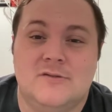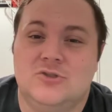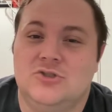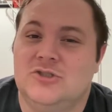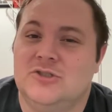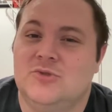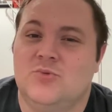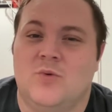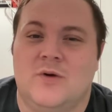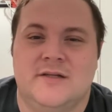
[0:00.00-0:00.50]

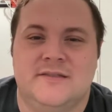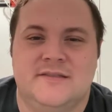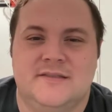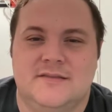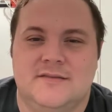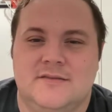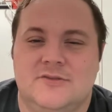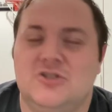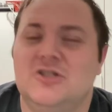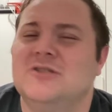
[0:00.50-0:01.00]
Just
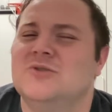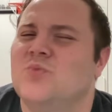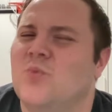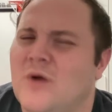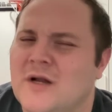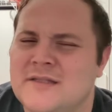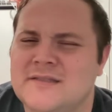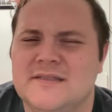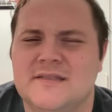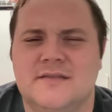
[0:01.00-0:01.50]
once. Just
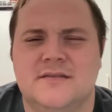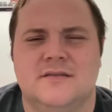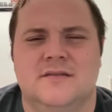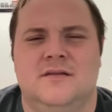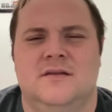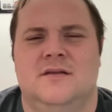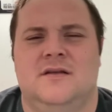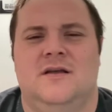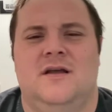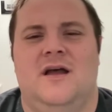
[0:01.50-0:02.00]
once.
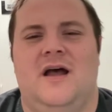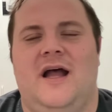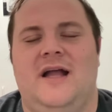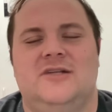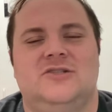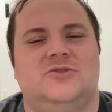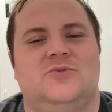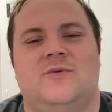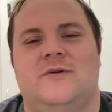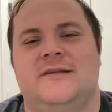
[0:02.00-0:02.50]
I
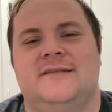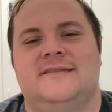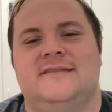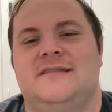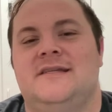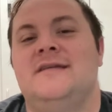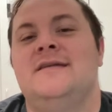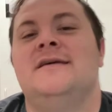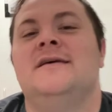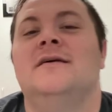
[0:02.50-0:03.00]
just want to
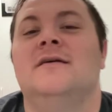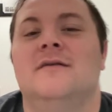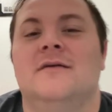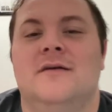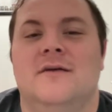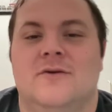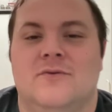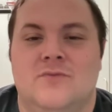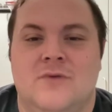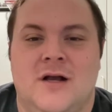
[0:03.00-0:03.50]
see
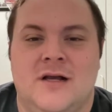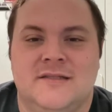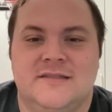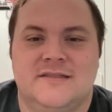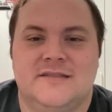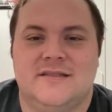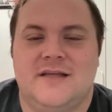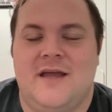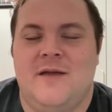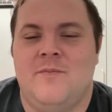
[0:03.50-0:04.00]

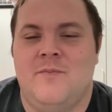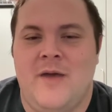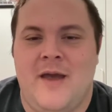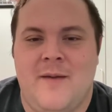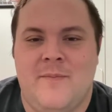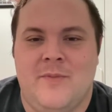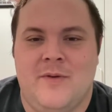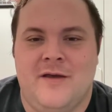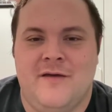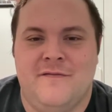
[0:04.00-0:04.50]
Russ and
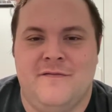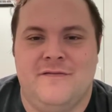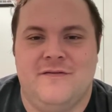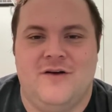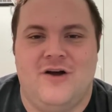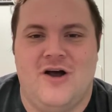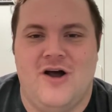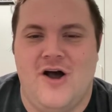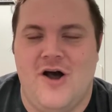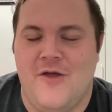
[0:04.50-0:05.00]
PatBev
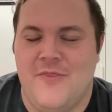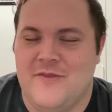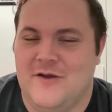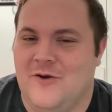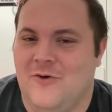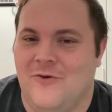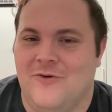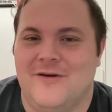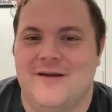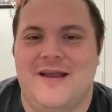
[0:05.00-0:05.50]
on the
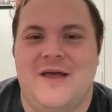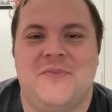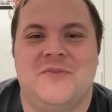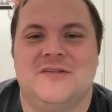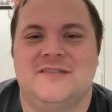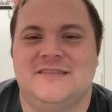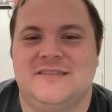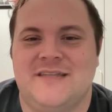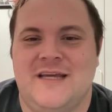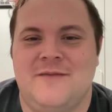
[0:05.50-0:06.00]
court at
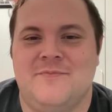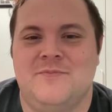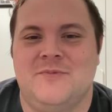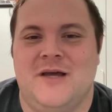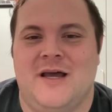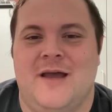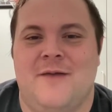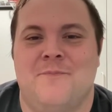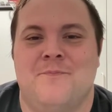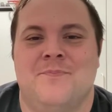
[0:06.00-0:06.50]
the same
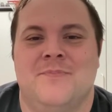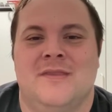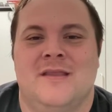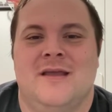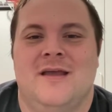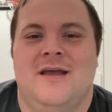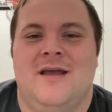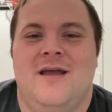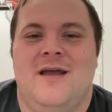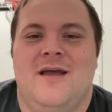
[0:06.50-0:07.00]
time.
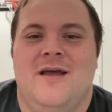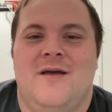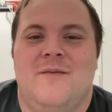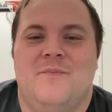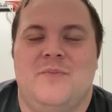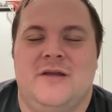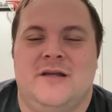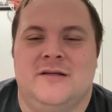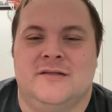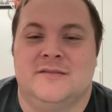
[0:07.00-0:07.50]

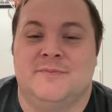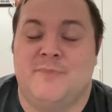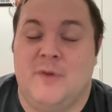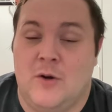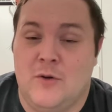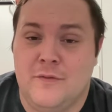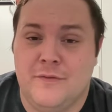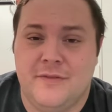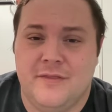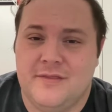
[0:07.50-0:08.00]
Because
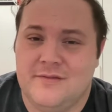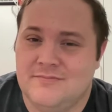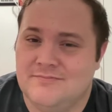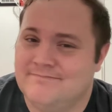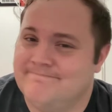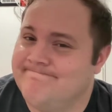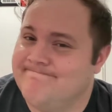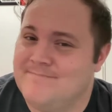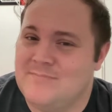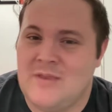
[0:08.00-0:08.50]
both
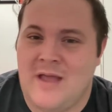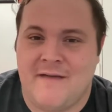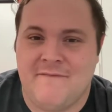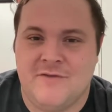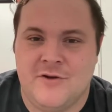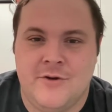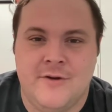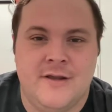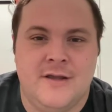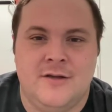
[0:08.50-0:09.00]
not
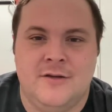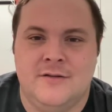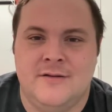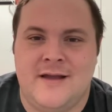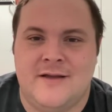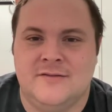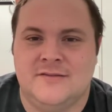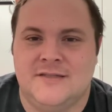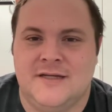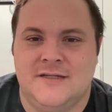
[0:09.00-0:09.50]
very good
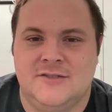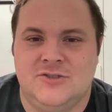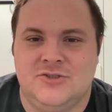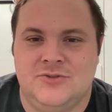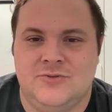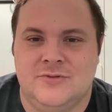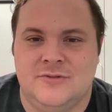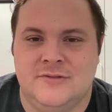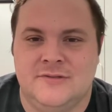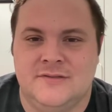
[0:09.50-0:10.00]
outside
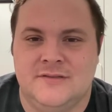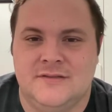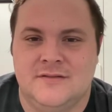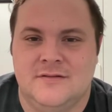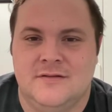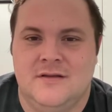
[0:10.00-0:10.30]
shooters.